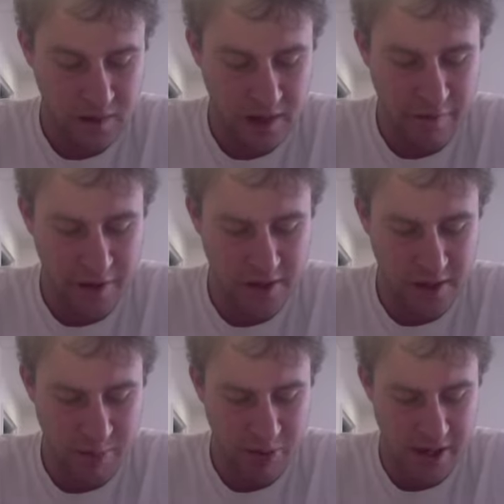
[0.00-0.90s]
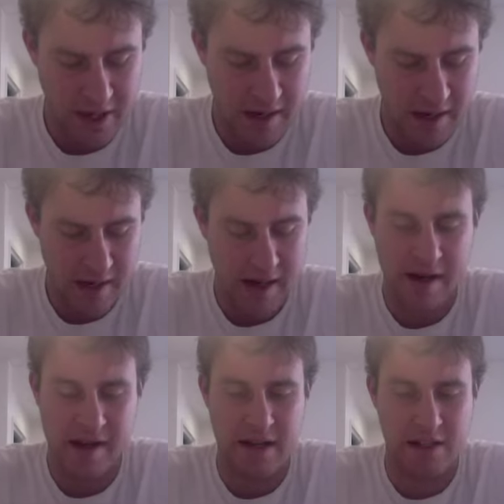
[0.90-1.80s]
if I was going to plan a
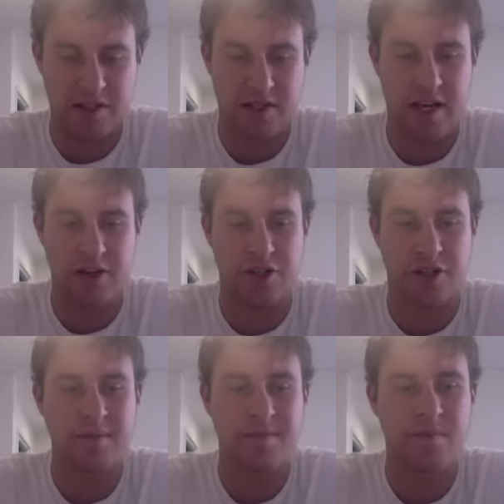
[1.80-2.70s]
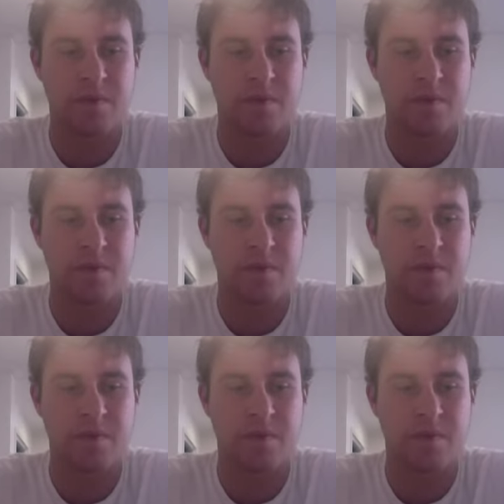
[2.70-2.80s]
next session,